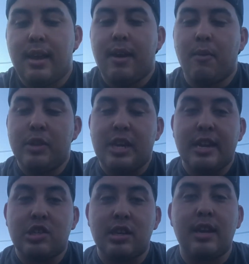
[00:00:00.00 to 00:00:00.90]
which
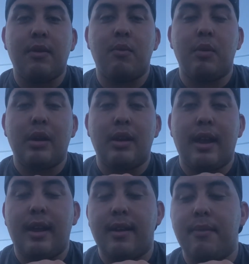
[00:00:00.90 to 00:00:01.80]
actually
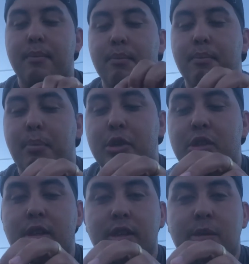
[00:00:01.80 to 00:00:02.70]
will push
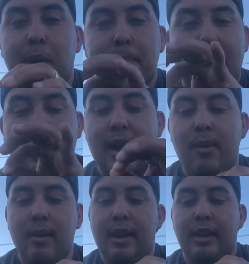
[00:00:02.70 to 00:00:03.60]
the spring back
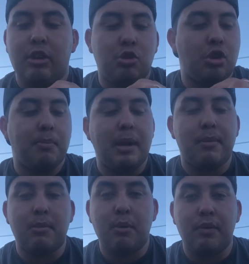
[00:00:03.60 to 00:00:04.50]
out, and you shouldn't be
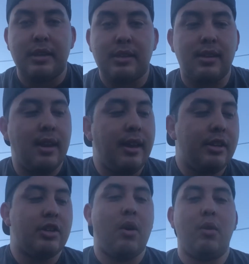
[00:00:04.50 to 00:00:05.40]
able to move this.
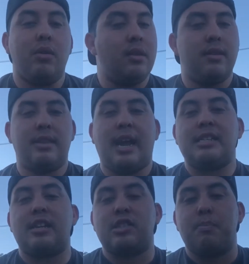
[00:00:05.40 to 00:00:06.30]
So that's
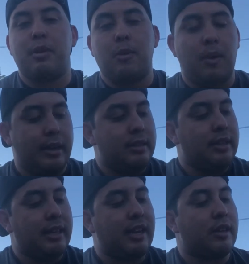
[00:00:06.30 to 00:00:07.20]
how simple it was, and
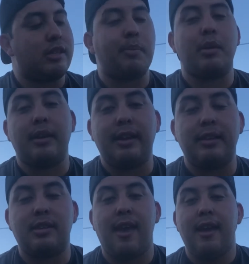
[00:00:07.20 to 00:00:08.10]
that's how simple it
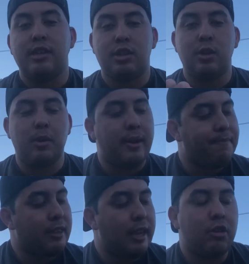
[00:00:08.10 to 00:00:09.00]
is to
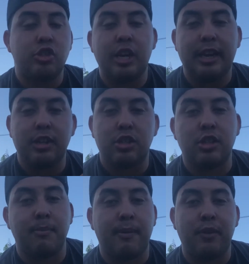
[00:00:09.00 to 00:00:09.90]
interchange
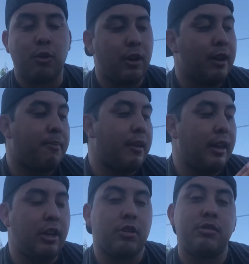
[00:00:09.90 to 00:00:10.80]
the buffalo grip
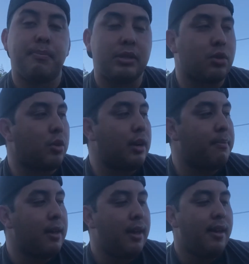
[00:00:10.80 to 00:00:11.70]
and your pistol grip
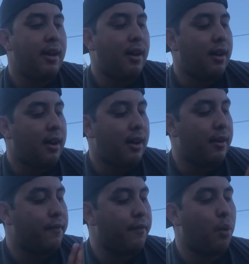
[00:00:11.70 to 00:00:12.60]

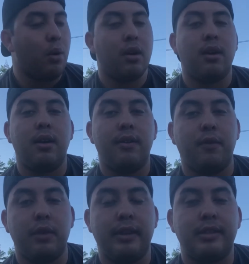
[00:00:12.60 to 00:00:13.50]
for
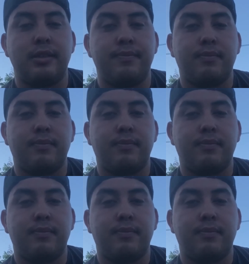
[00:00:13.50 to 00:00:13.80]
this.